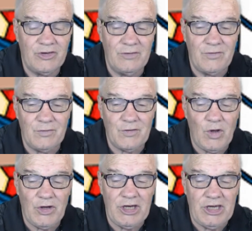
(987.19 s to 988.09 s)
So if you've
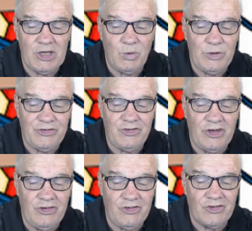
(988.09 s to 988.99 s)
got any
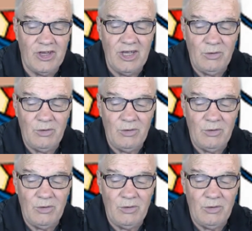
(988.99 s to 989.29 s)
questions,